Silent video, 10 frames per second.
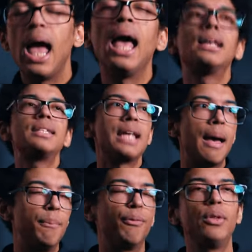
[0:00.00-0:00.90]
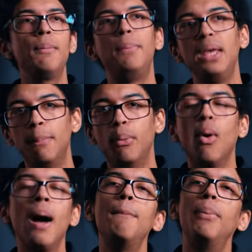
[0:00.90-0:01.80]
Except for the
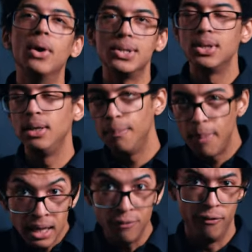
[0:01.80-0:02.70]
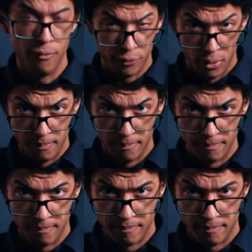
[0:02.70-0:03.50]
people I personally benefit from.